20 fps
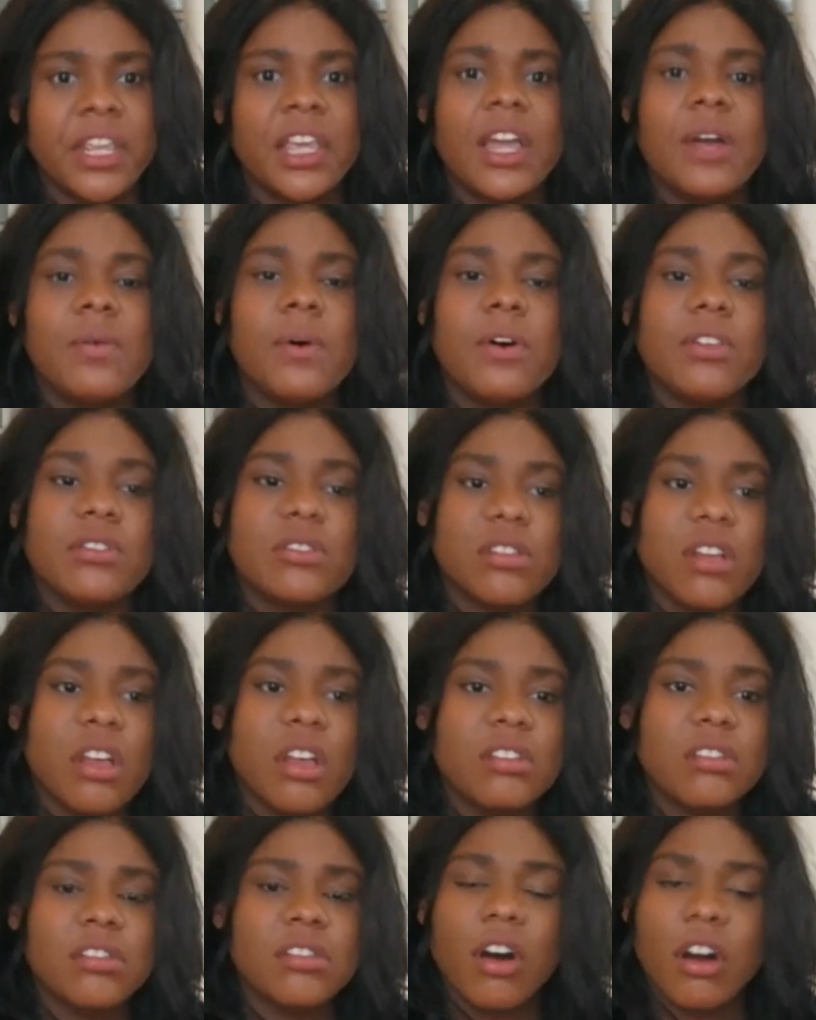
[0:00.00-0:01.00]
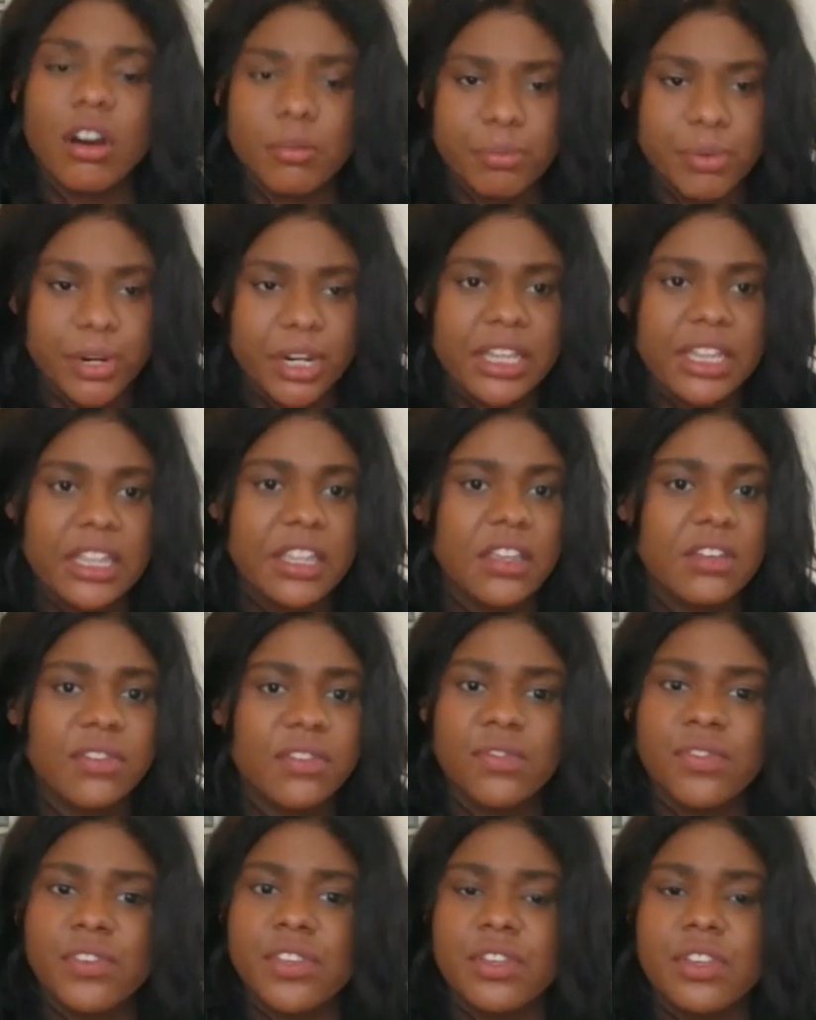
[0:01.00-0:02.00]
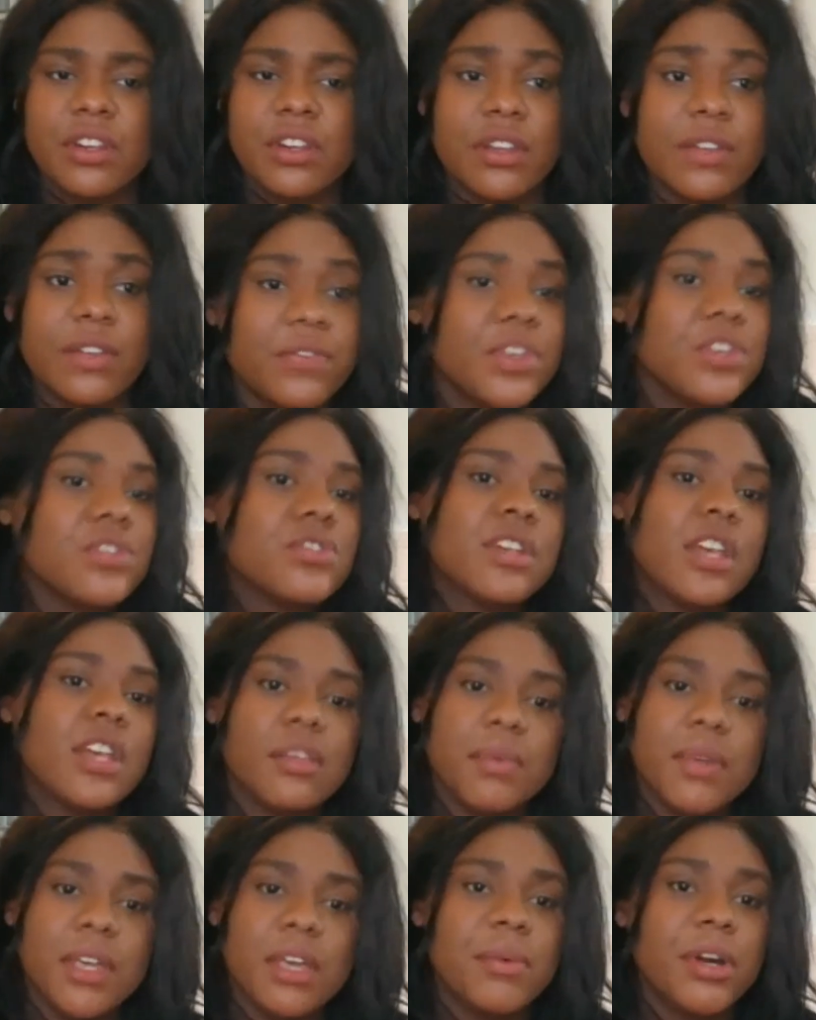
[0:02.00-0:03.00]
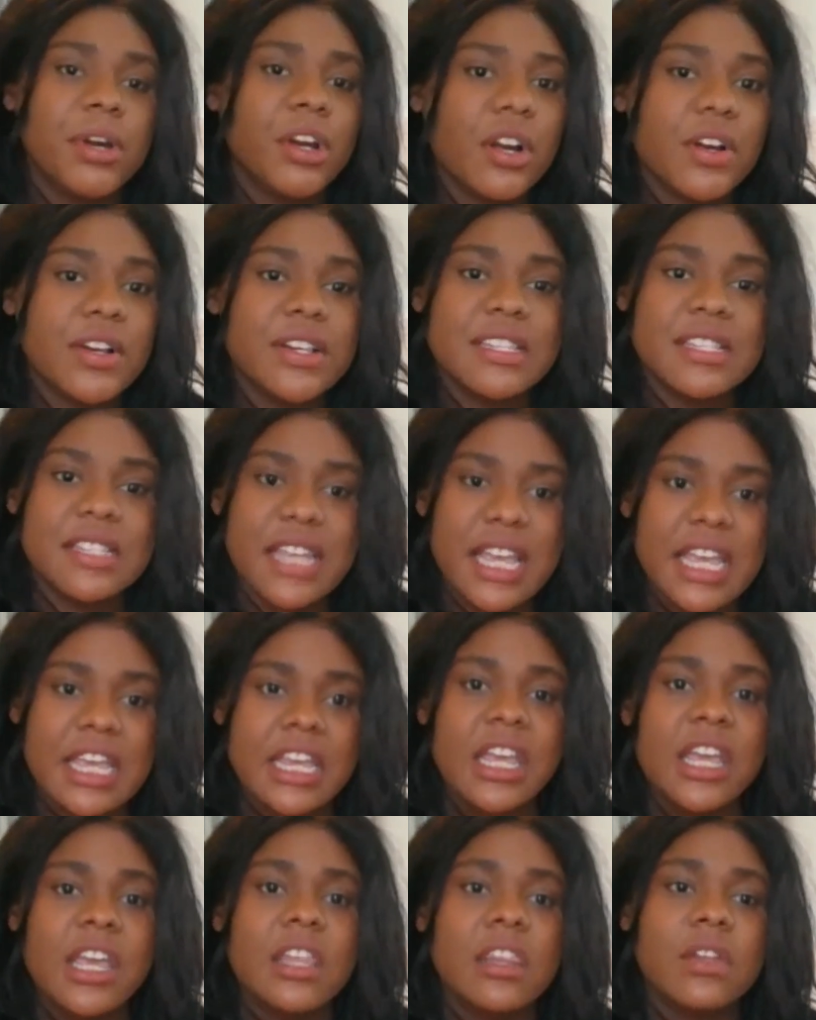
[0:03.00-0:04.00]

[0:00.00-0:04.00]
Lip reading: And while this loss is heartbreaking and confusion has become our current state,